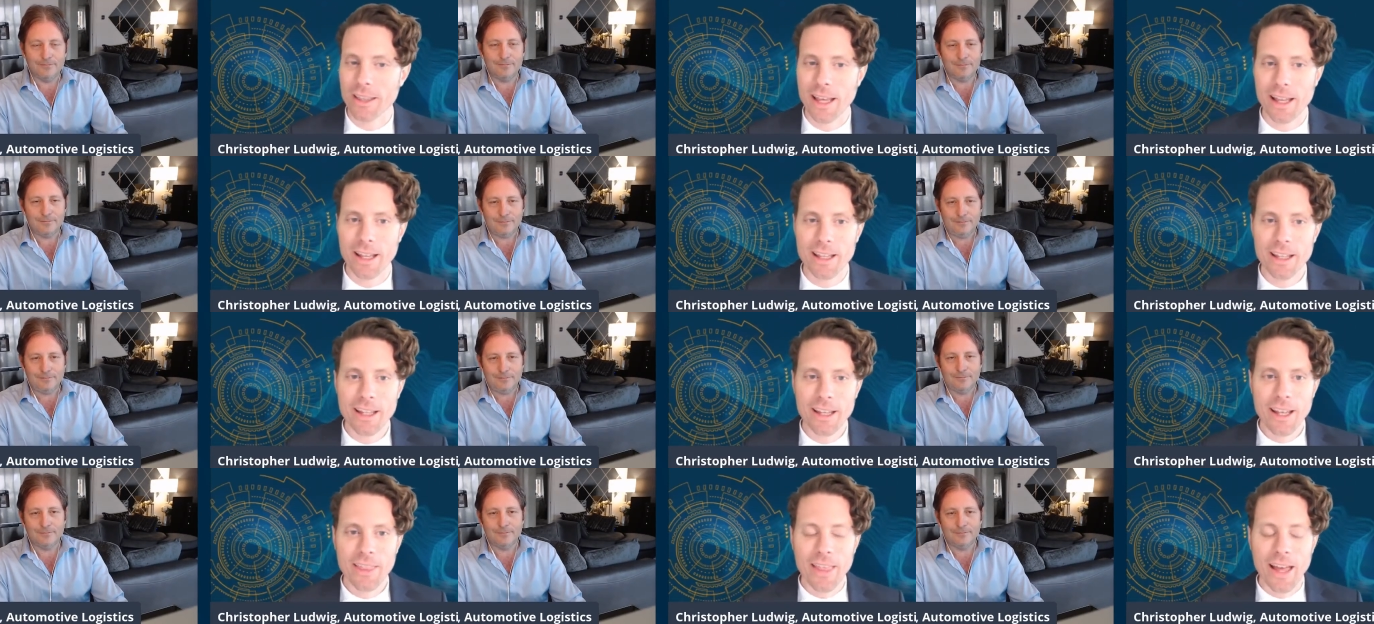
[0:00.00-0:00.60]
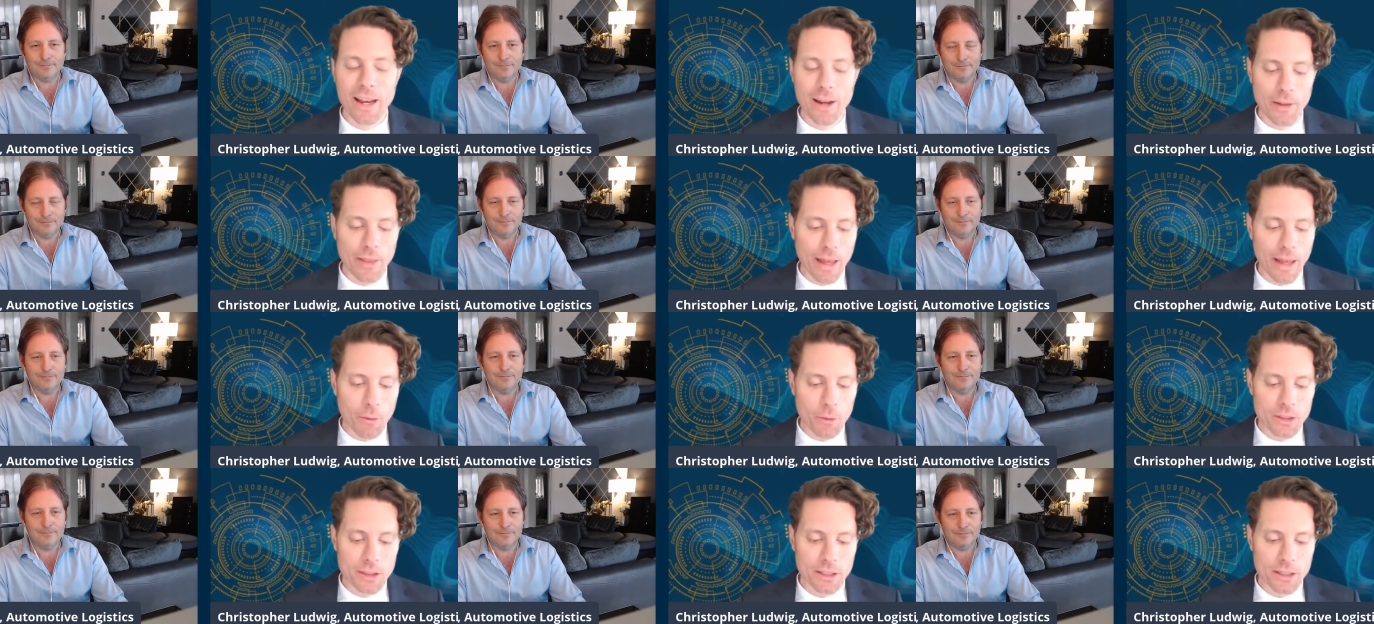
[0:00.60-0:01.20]
Speaker 1: that that
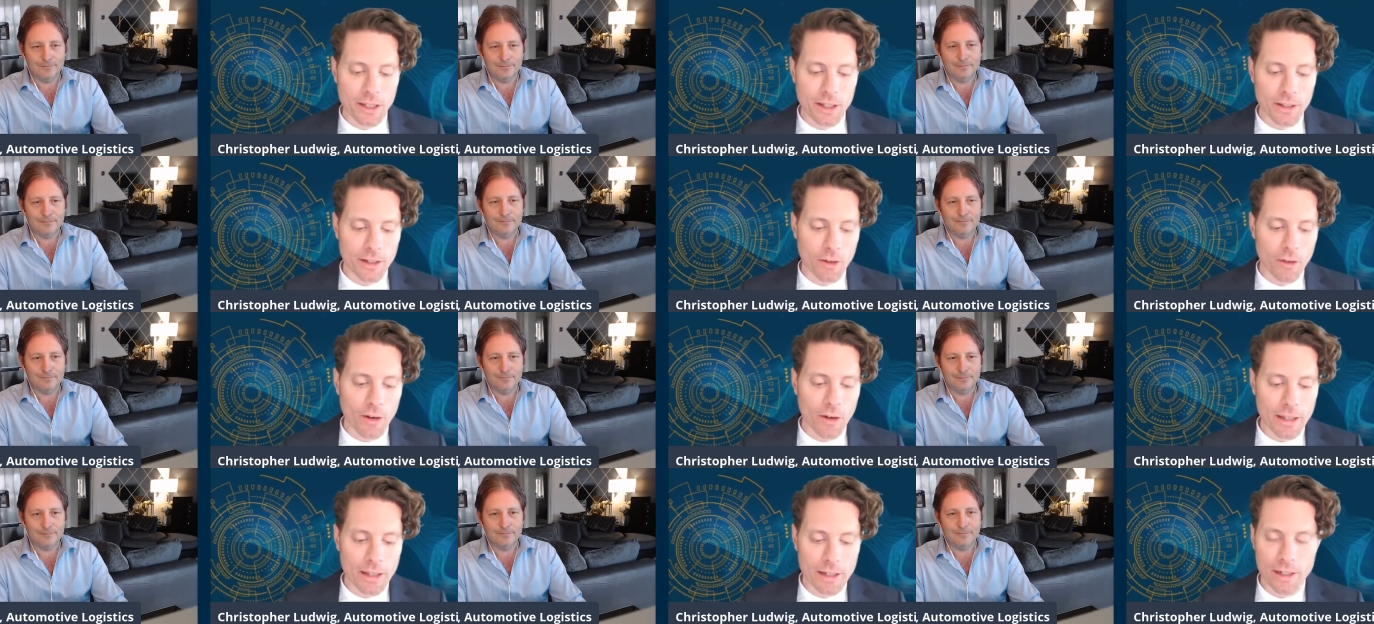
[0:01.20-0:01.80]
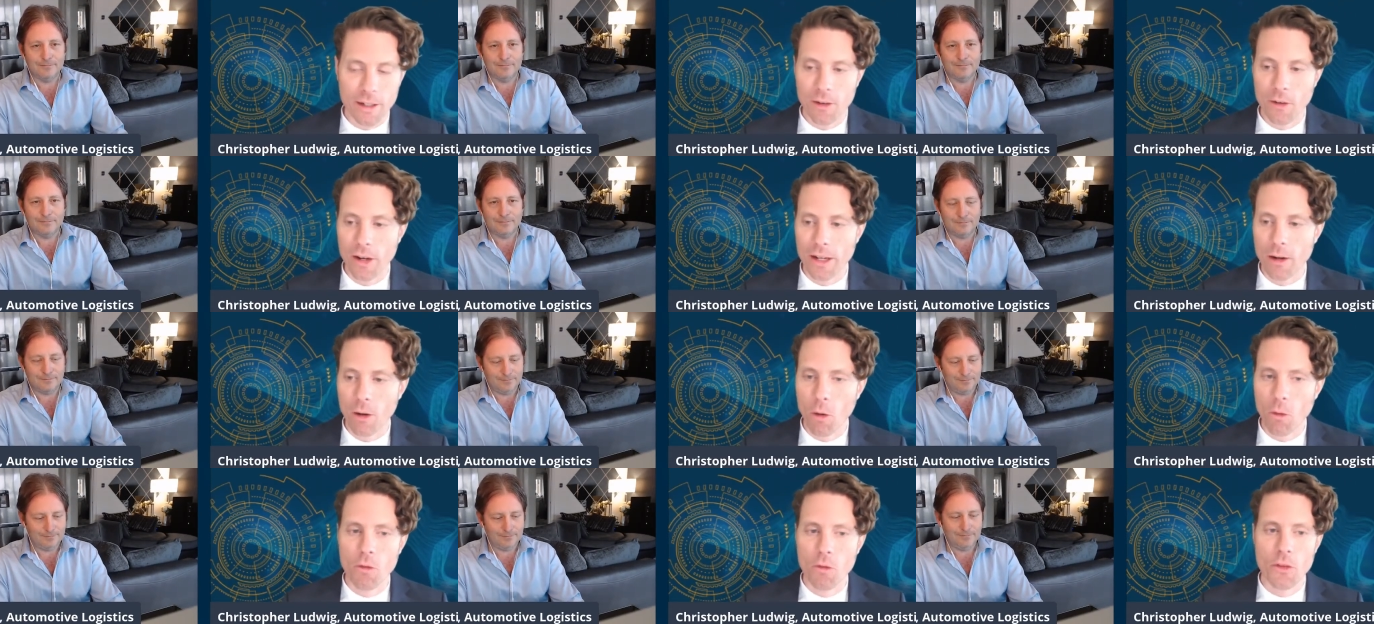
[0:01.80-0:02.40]
that was another great great
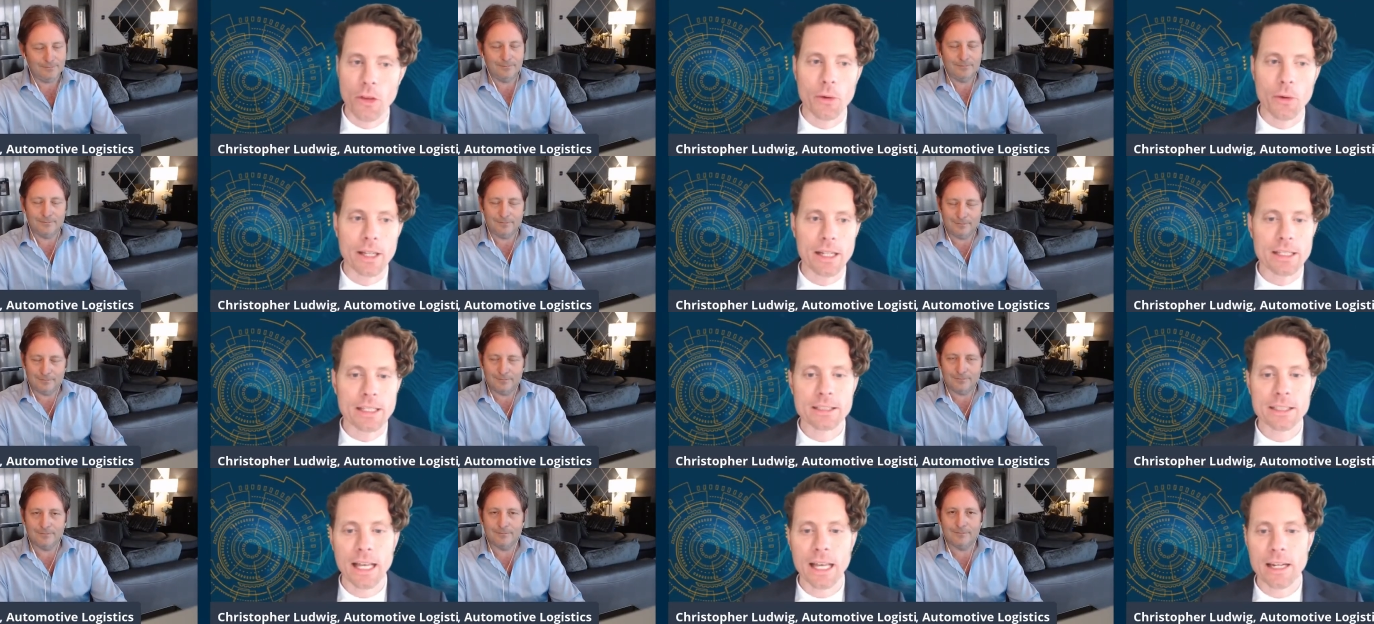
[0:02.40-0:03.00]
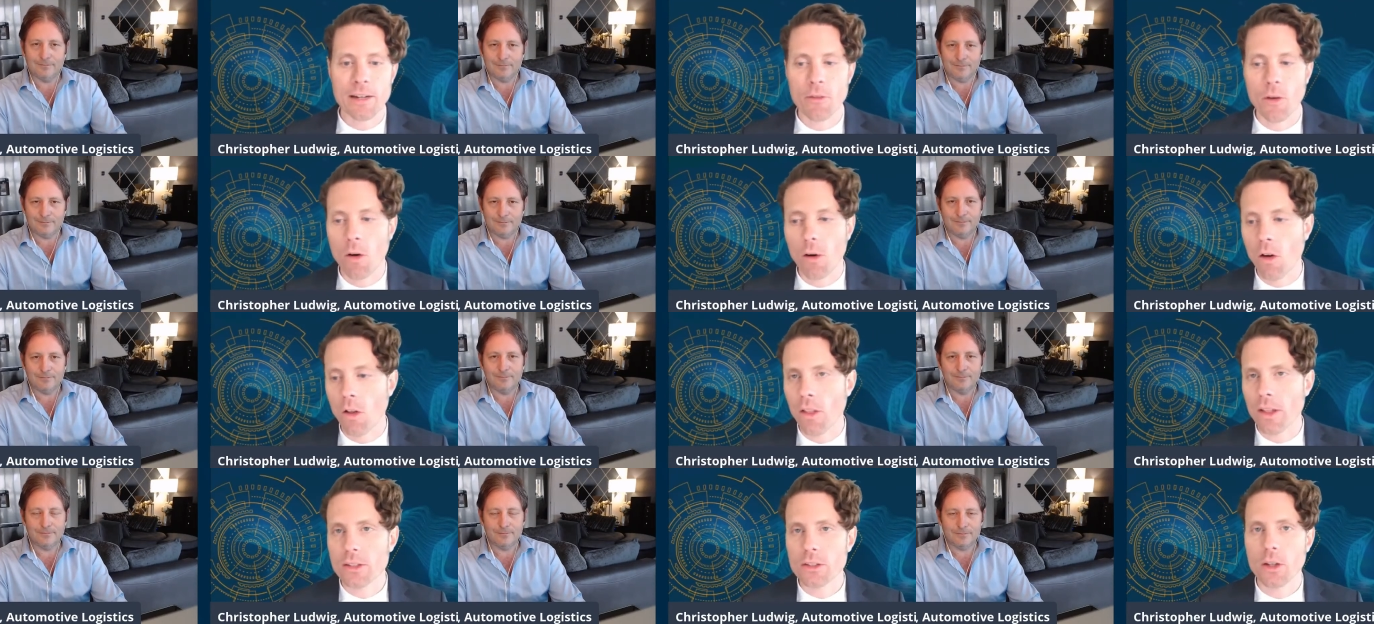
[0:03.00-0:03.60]
overview and insight of
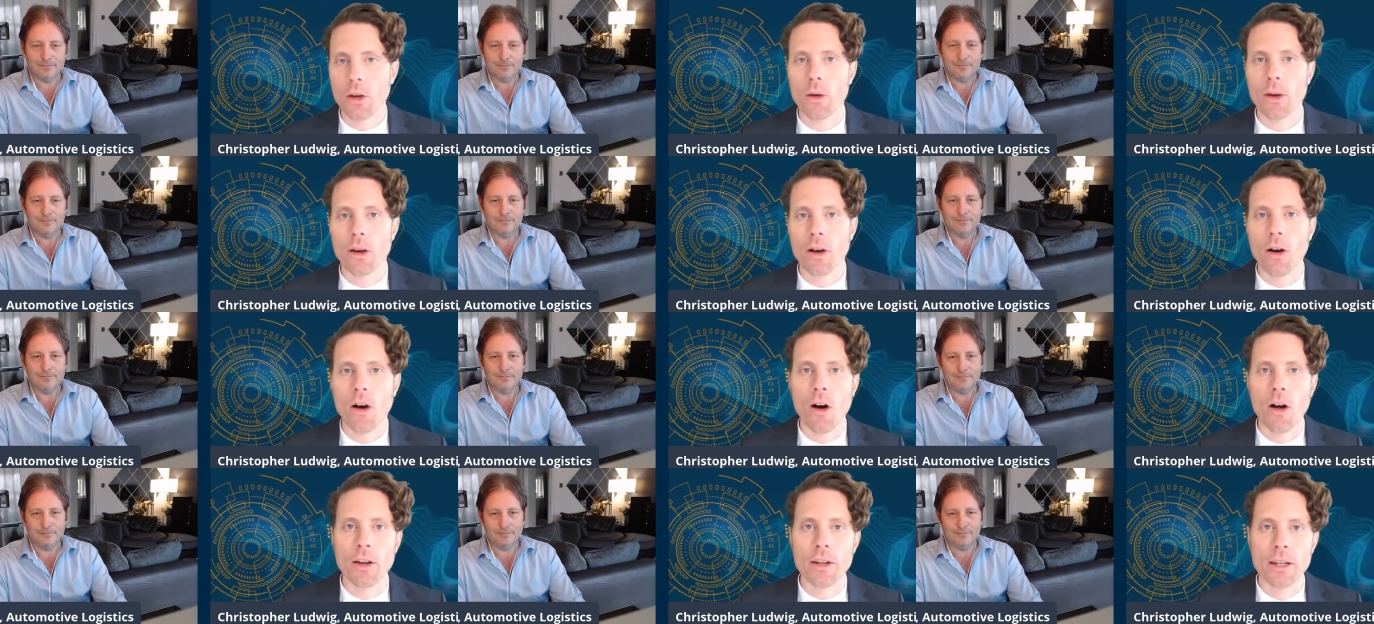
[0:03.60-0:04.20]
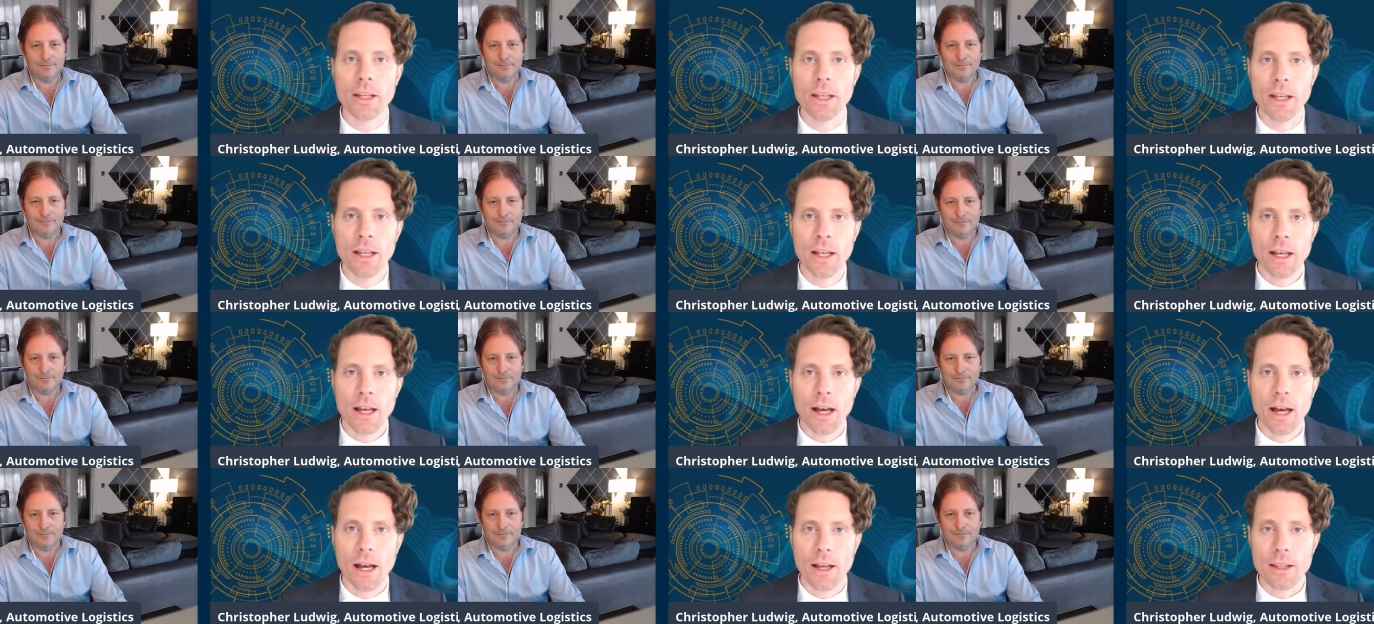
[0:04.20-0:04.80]
all that's going on,
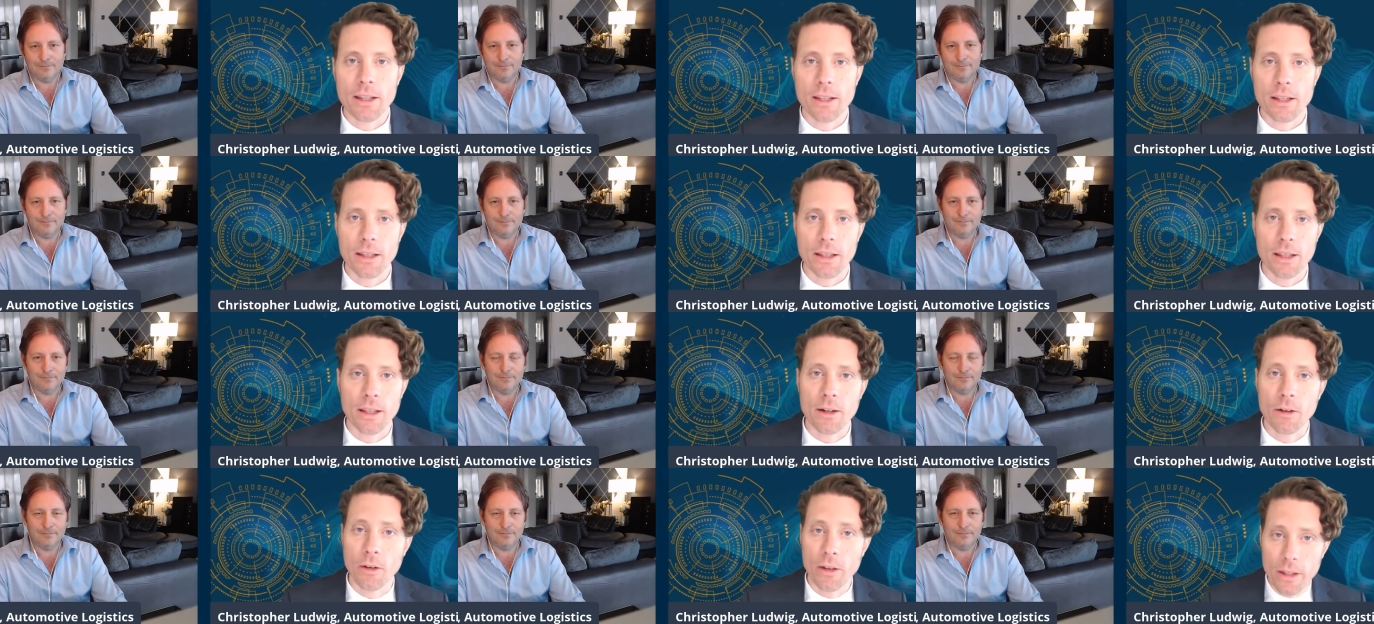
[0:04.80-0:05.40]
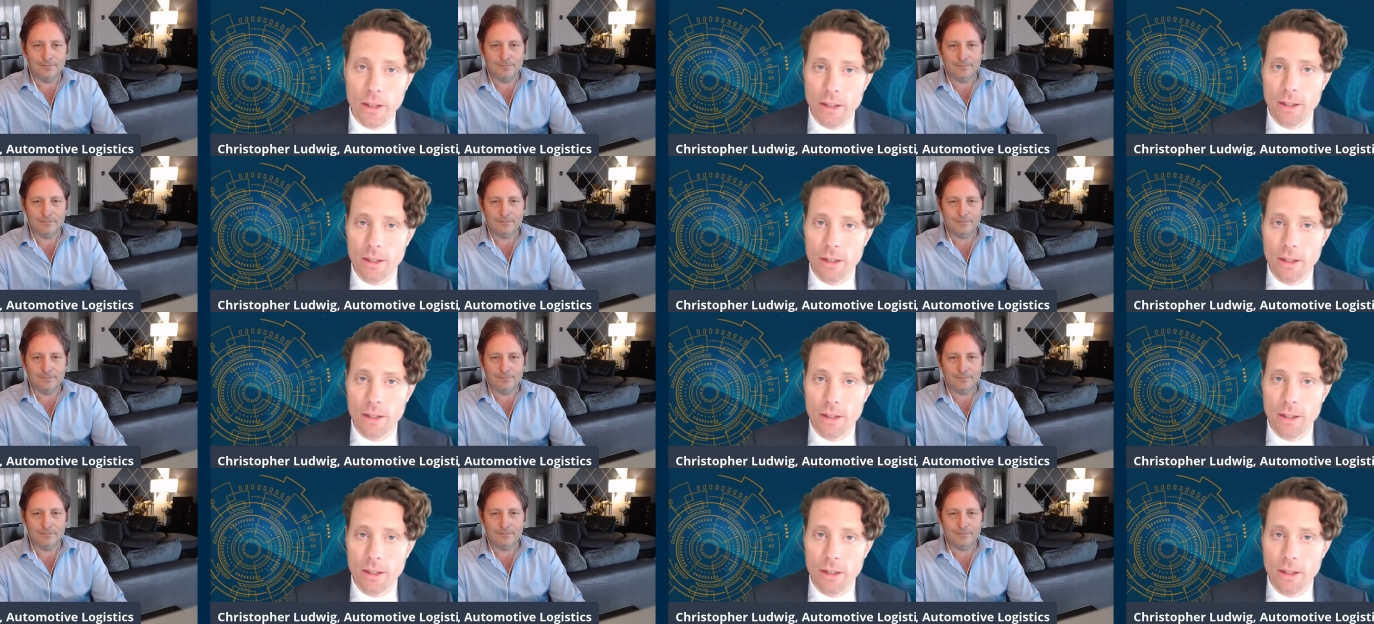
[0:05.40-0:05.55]
uh, you know,